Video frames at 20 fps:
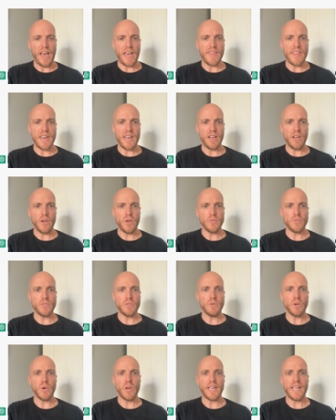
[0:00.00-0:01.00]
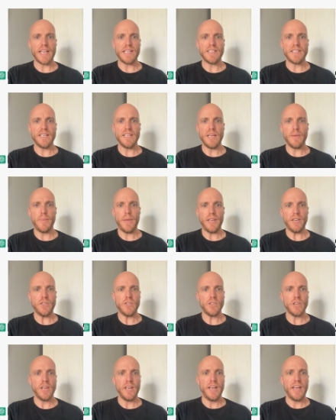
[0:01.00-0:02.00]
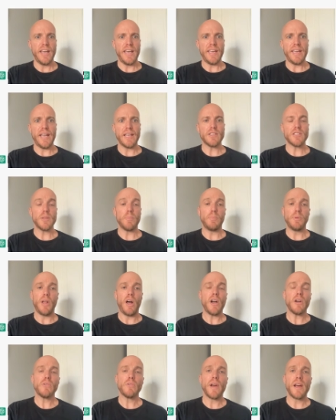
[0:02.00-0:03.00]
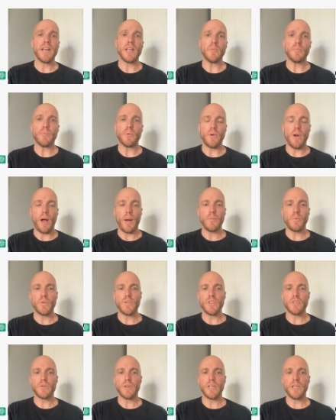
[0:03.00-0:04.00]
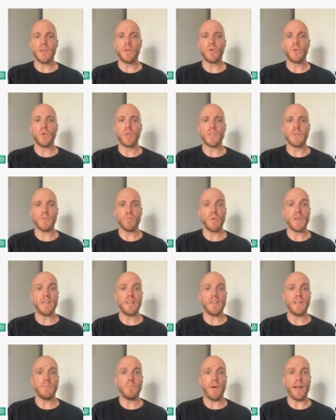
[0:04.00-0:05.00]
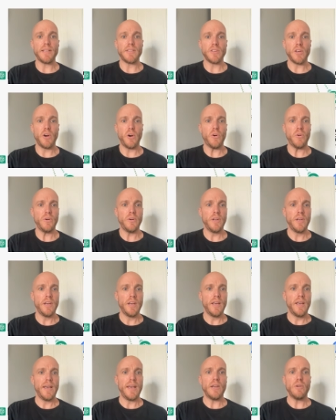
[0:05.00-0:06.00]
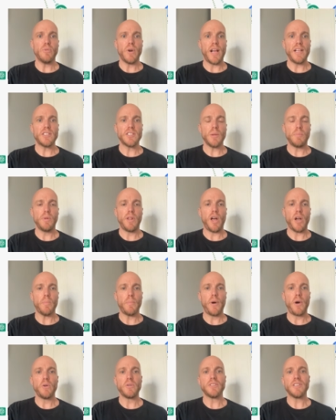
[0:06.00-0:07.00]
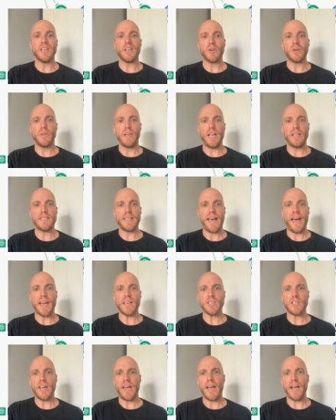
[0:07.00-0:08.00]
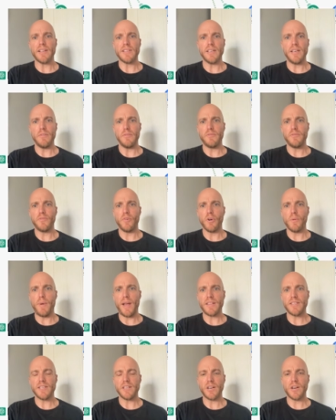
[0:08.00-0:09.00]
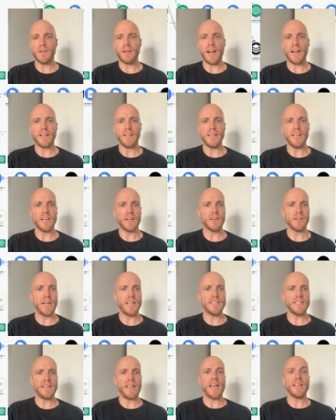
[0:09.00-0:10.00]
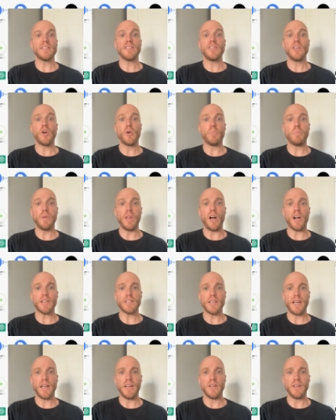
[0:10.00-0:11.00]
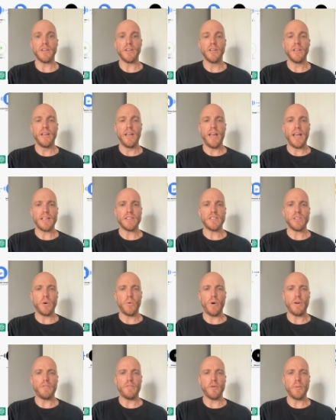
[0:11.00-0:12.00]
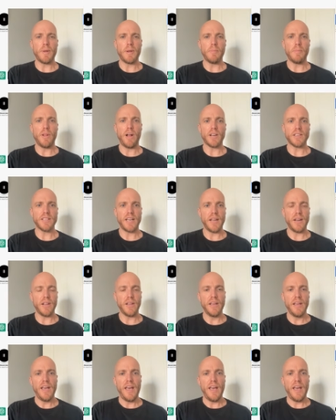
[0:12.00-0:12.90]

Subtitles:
and then it goes through. It gets the image, it gets the blog writing prompt, which is really cool. It's written in my tone. It writes the blog post, it creates hashtags, it formats it correctly, it creates an SEO blog title, SEO well-formatted blog title,